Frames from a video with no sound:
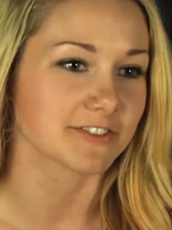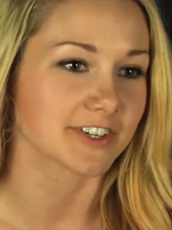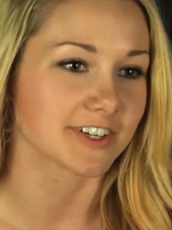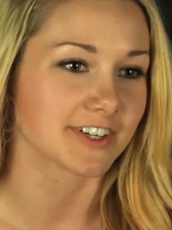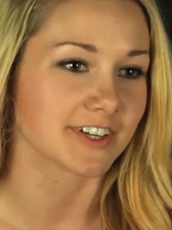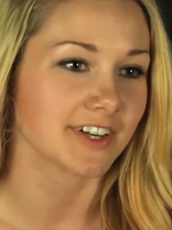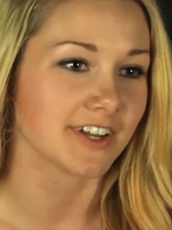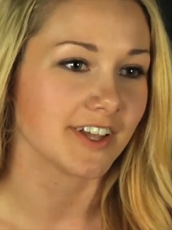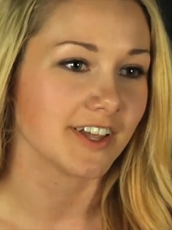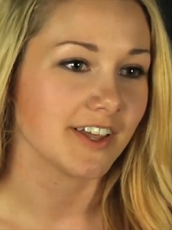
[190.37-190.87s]

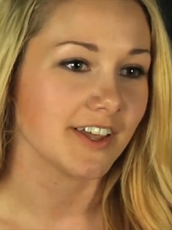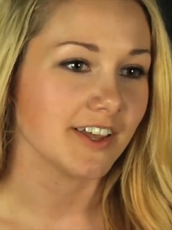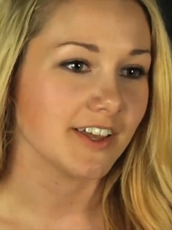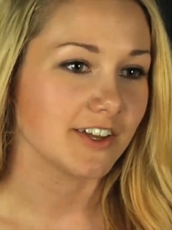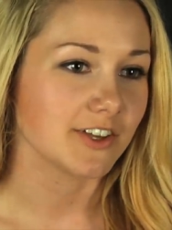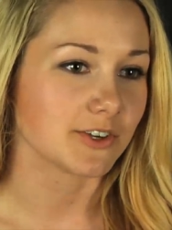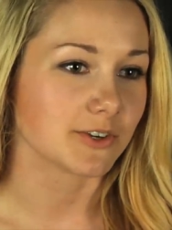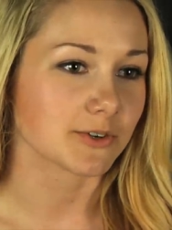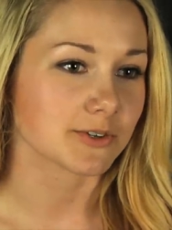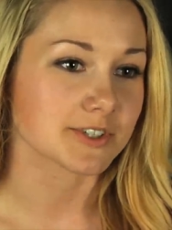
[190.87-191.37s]
And,
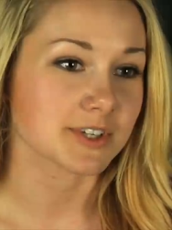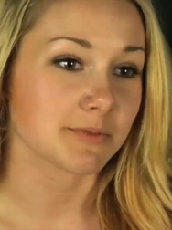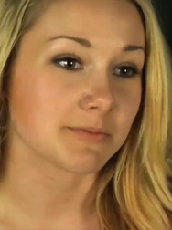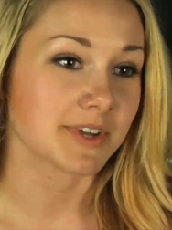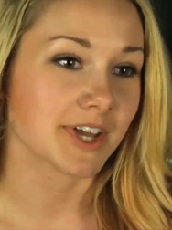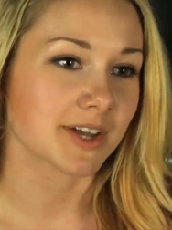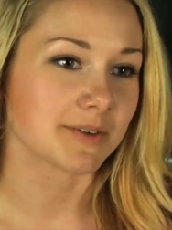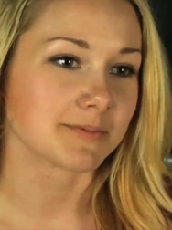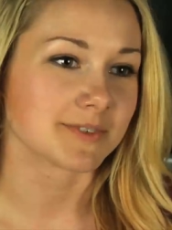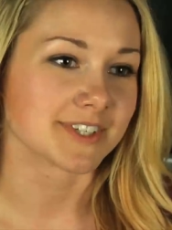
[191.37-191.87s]
you know,
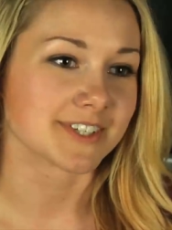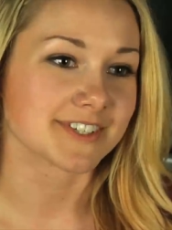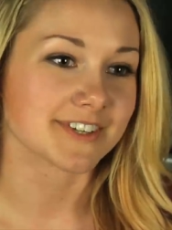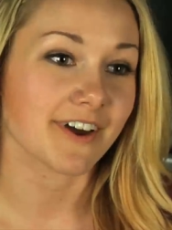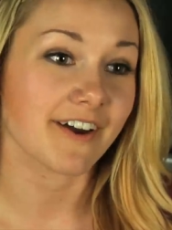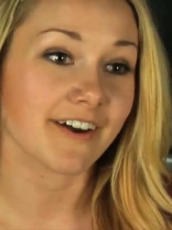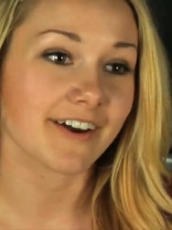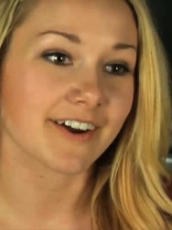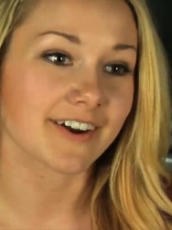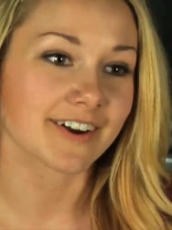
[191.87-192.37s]
sometimes it's
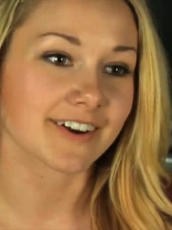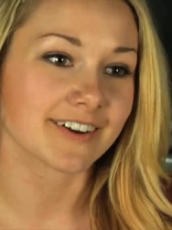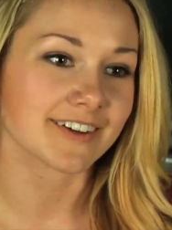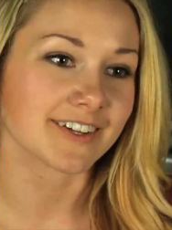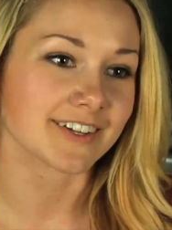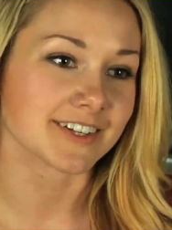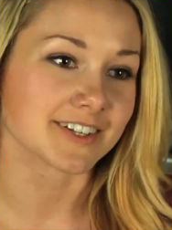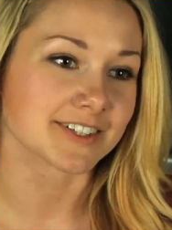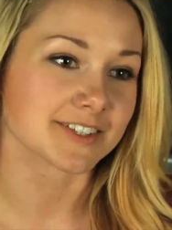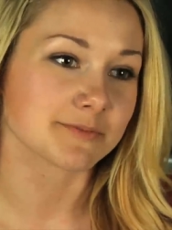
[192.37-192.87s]
hard.
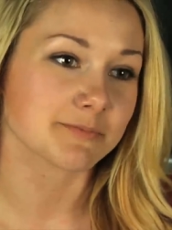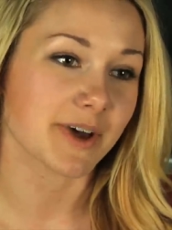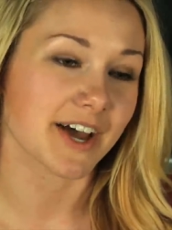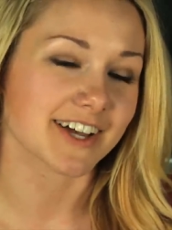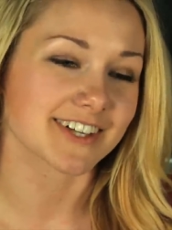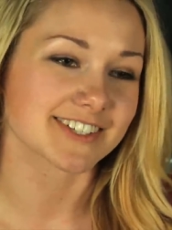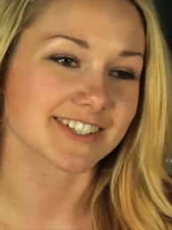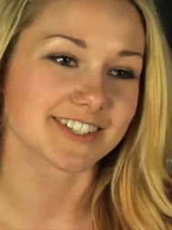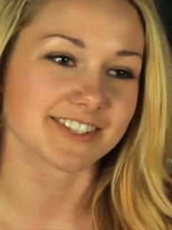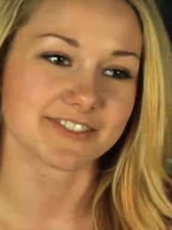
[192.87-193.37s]
There's
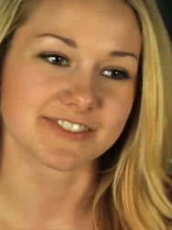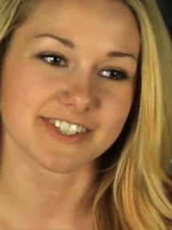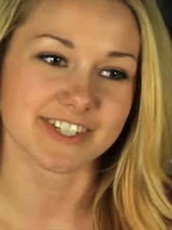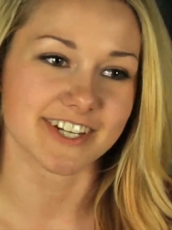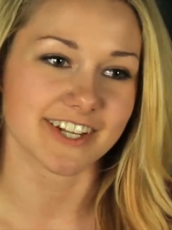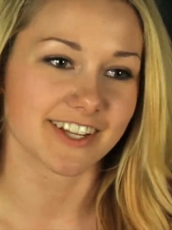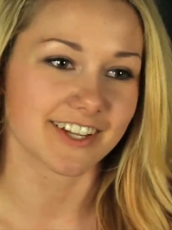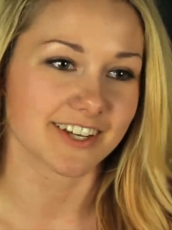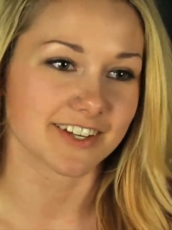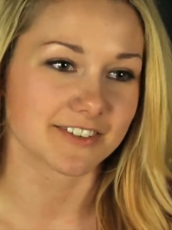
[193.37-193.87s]
positives and
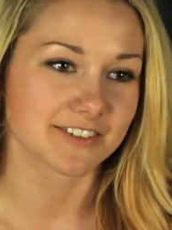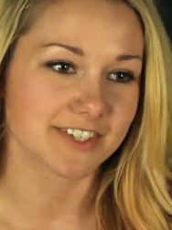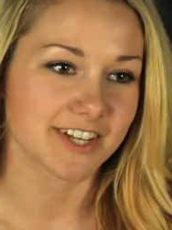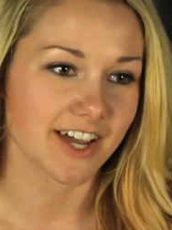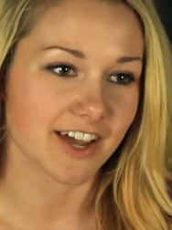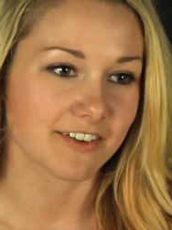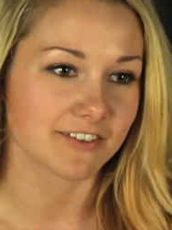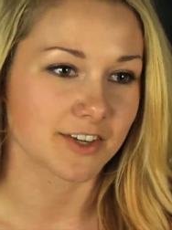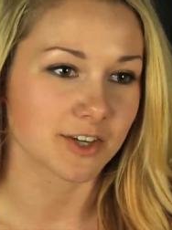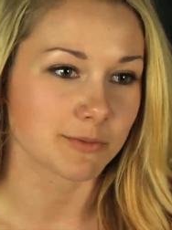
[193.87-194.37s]
negatives to
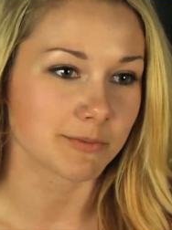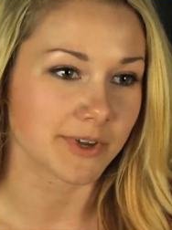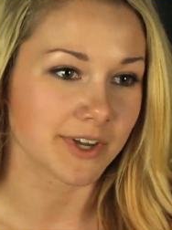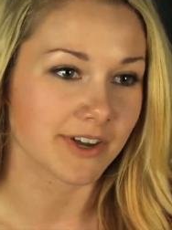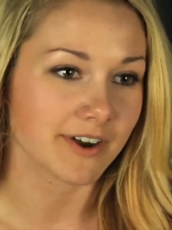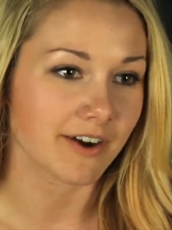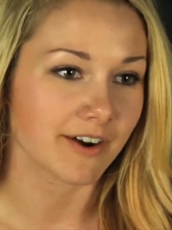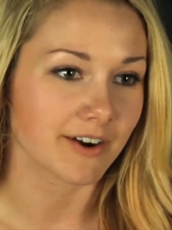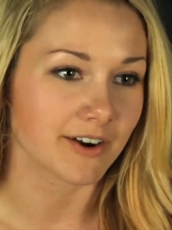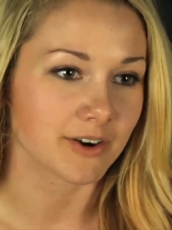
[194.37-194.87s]
having a
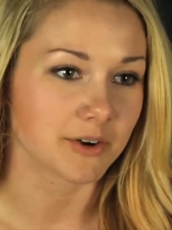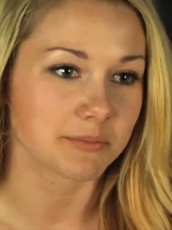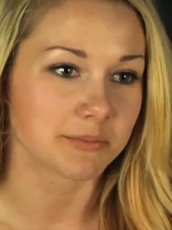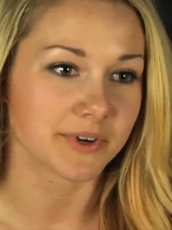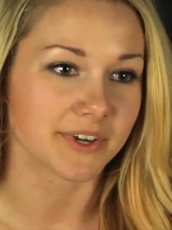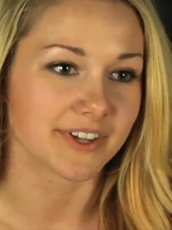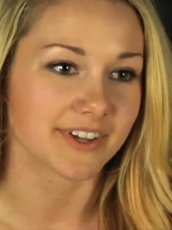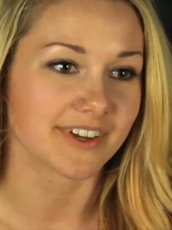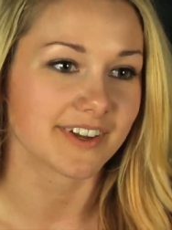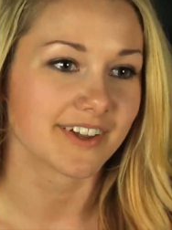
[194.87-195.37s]
big heart,
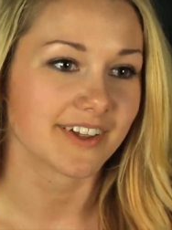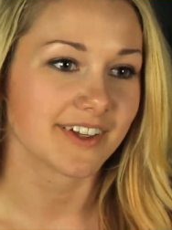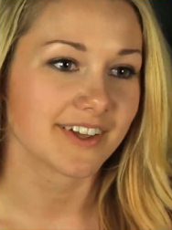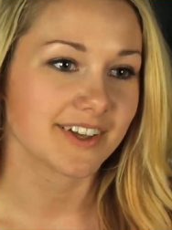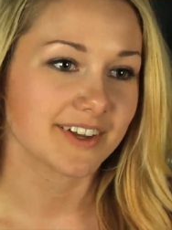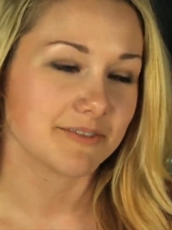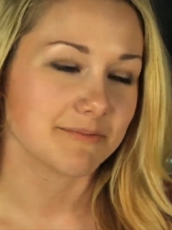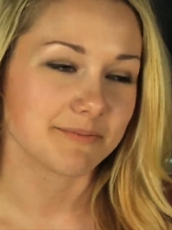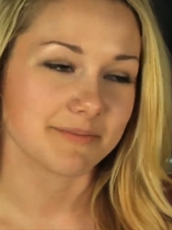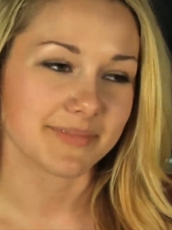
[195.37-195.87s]
but
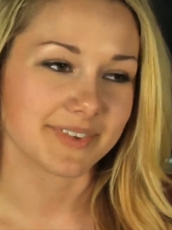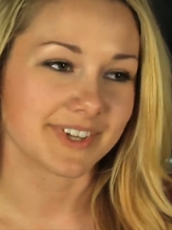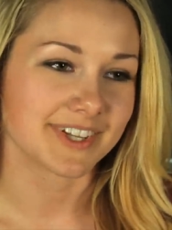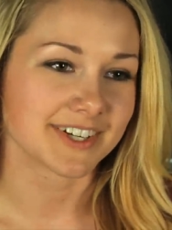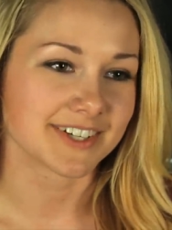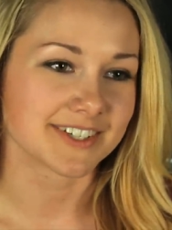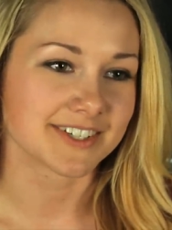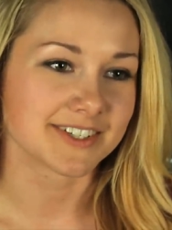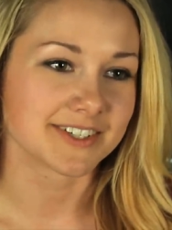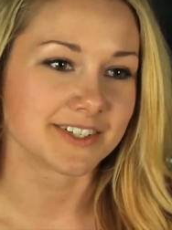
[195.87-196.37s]

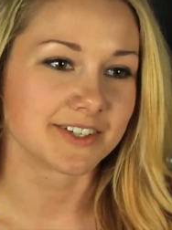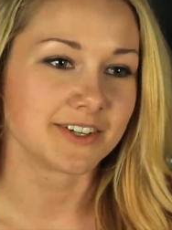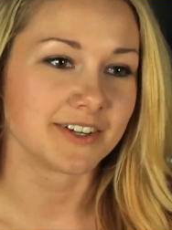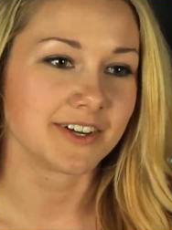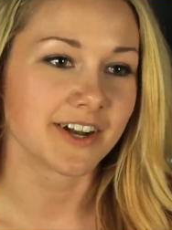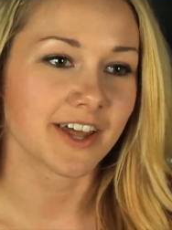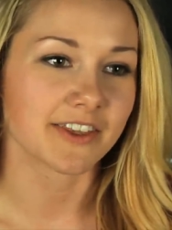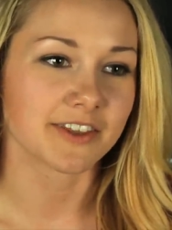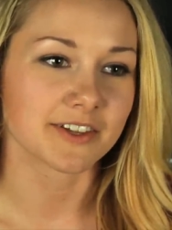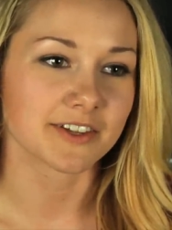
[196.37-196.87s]
there's
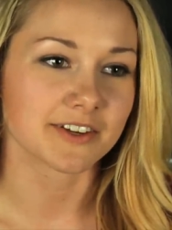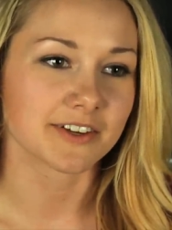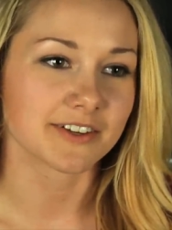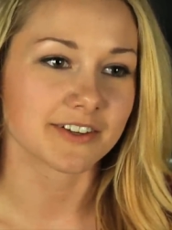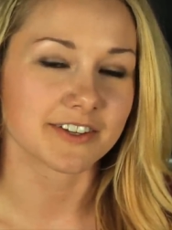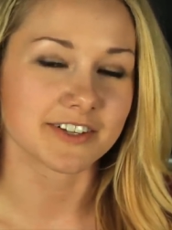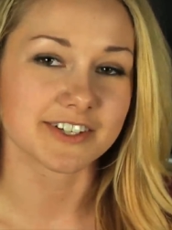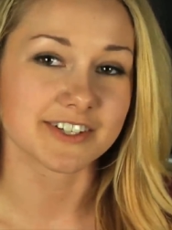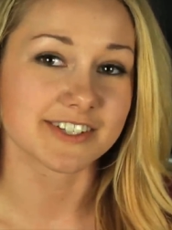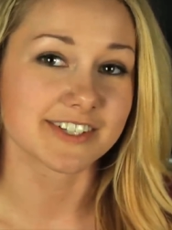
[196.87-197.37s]
another,
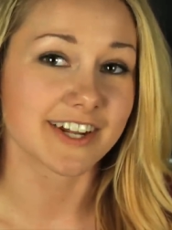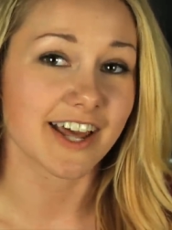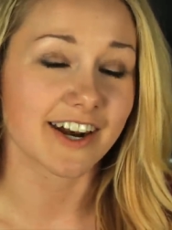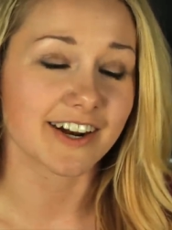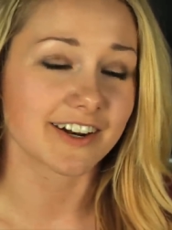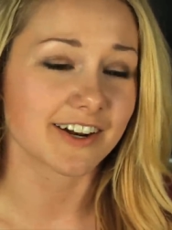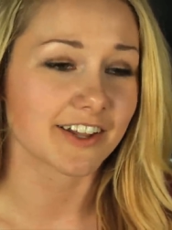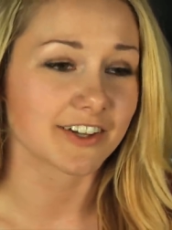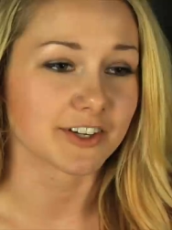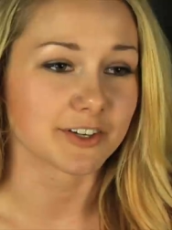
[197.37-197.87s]
there's not
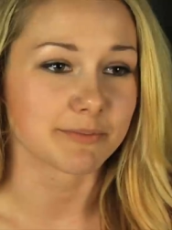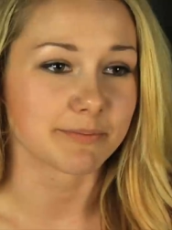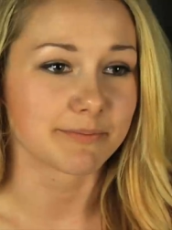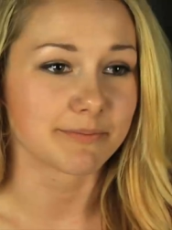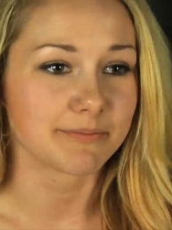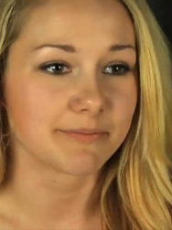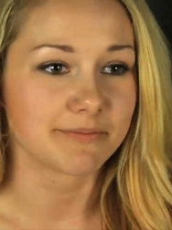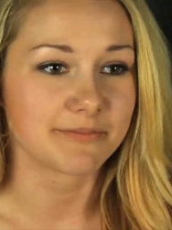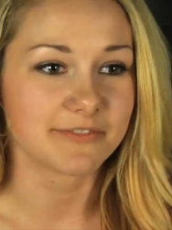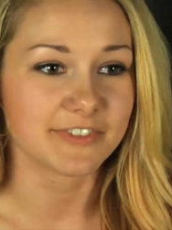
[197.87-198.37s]
another
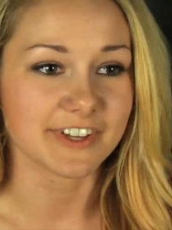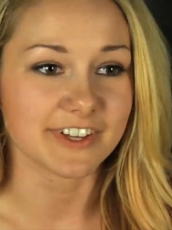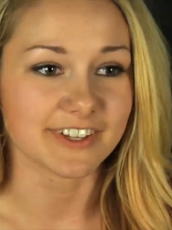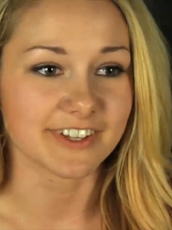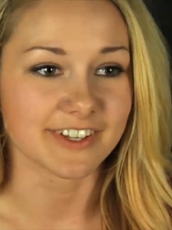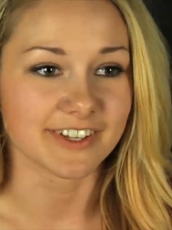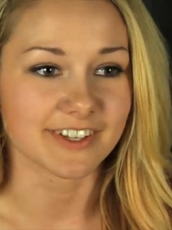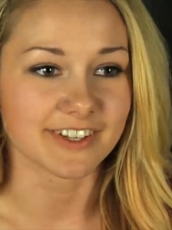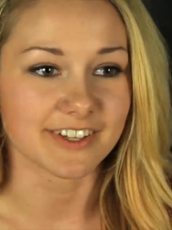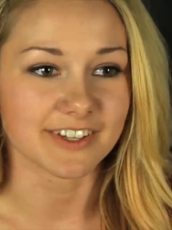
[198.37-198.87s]

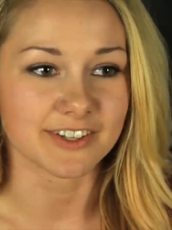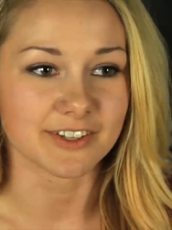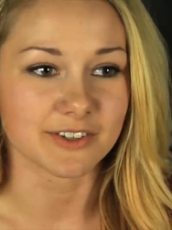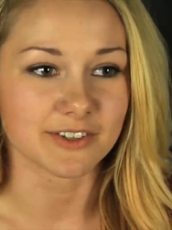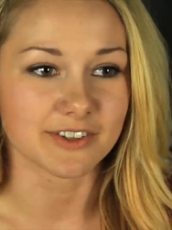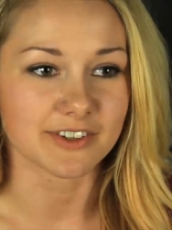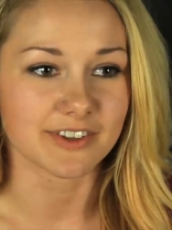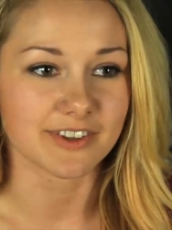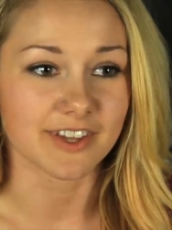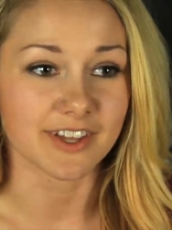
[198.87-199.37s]
feeling
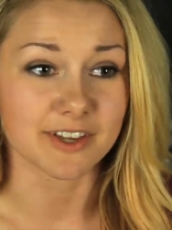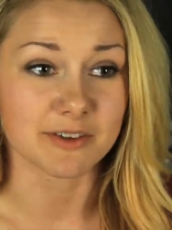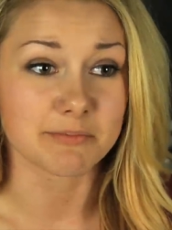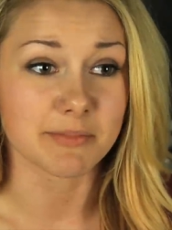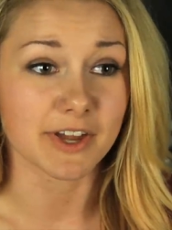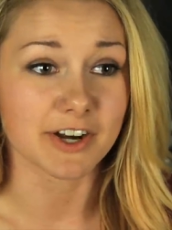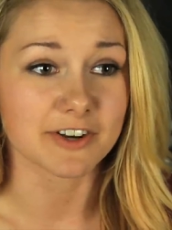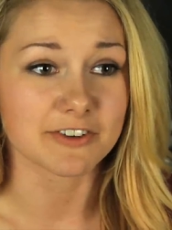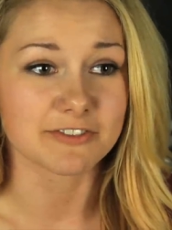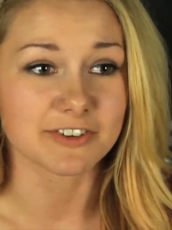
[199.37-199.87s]
and like
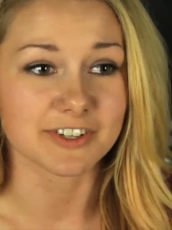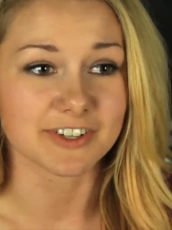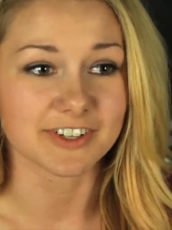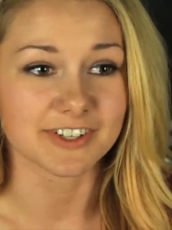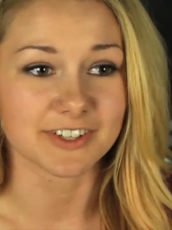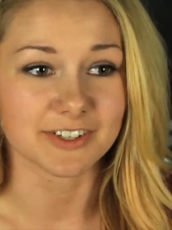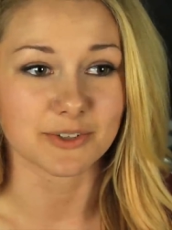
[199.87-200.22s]
better feeling